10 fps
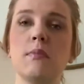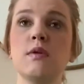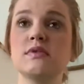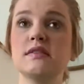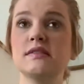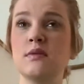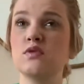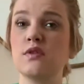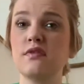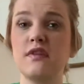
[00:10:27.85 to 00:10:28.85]
It was the same
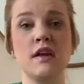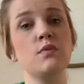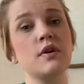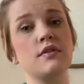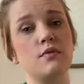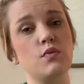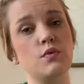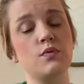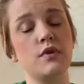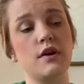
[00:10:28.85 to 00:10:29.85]
sort of thing where
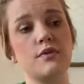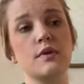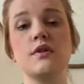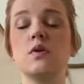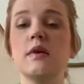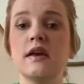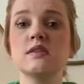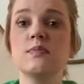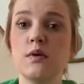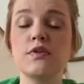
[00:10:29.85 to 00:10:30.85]
the Three Little Pigs
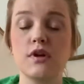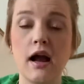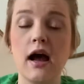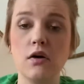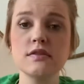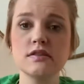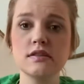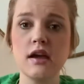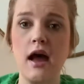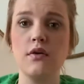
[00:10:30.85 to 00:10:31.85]
built their
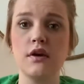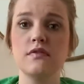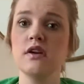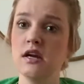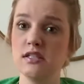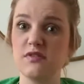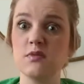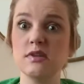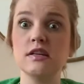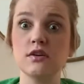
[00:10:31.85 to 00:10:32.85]
house out of
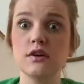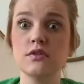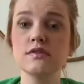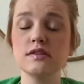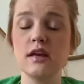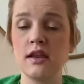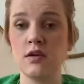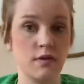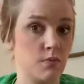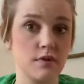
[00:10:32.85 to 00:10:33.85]
different materials,
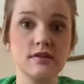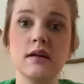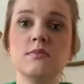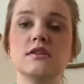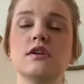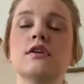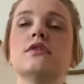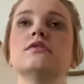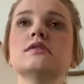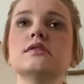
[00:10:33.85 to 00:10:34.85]
and they were the same
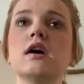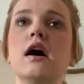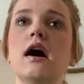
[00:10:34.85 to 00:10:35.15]
materials.